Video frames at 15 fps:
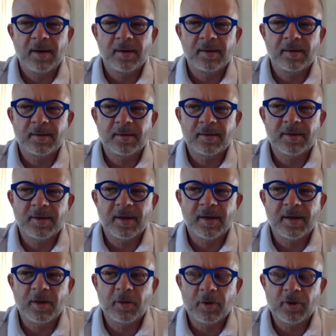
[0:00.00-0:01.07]
and the
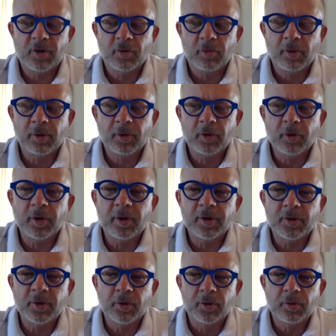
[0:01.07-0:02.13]
second question, what
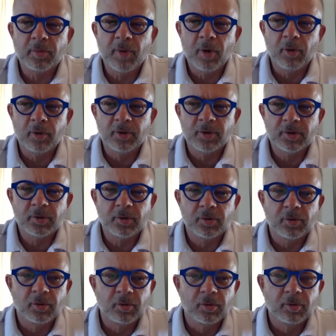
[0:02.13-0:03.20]
triggers you most
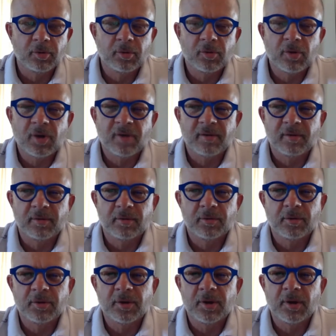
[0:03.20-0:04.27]
to travel
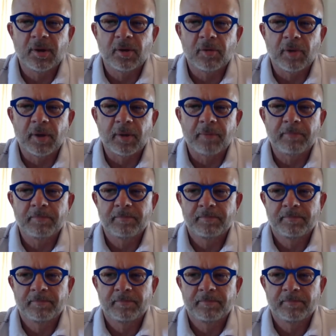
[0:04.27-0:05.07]
to Silicon Valley?